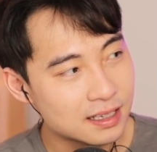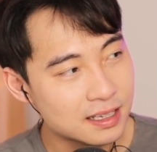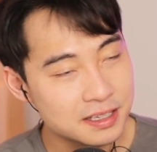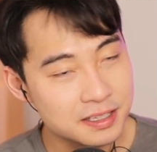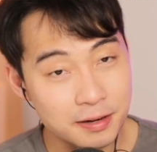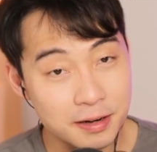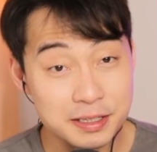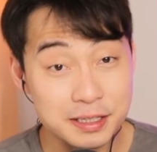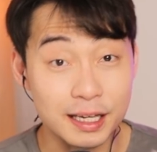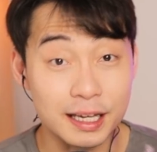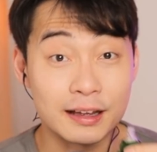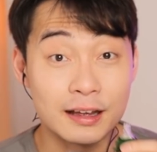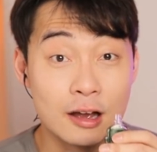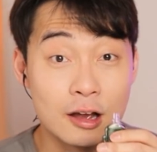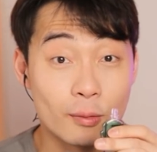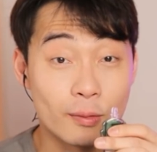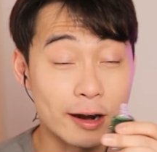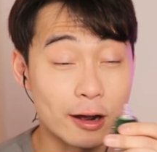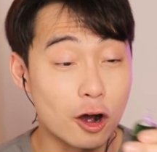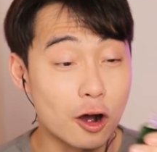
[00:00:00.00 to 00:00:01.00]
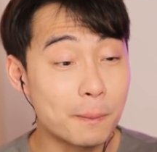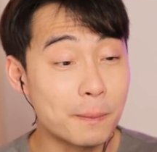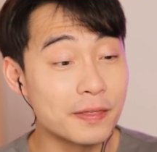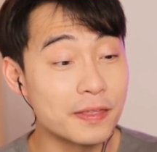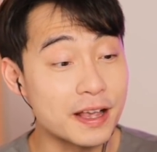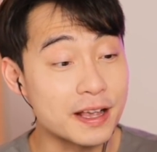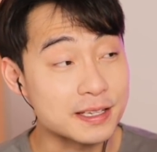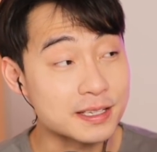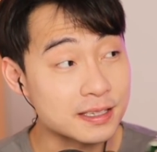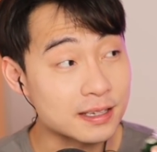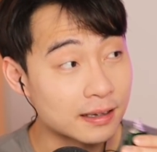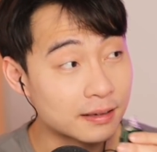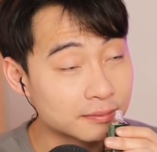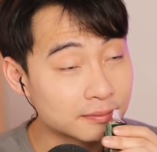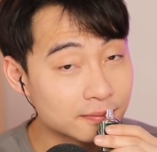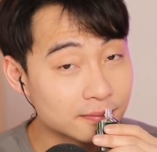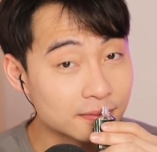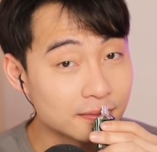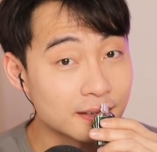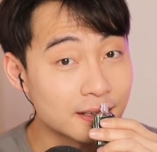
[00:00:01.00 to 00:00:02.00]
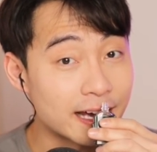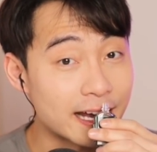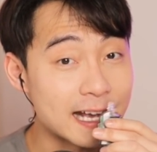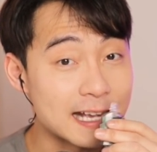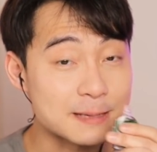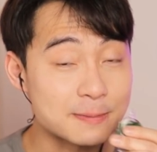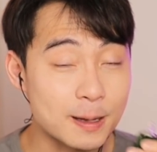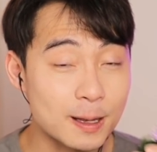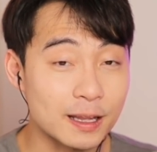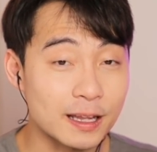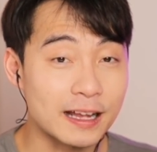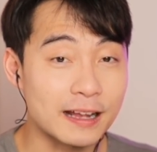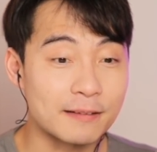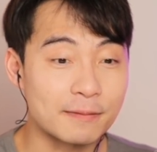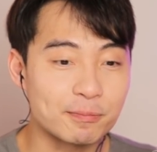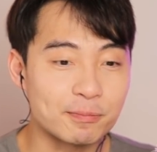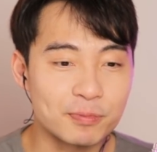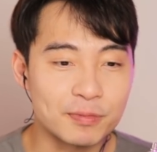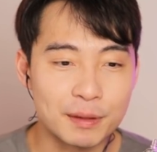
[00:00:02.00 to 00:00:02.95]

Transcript: Seriously, when I open this and I smell it,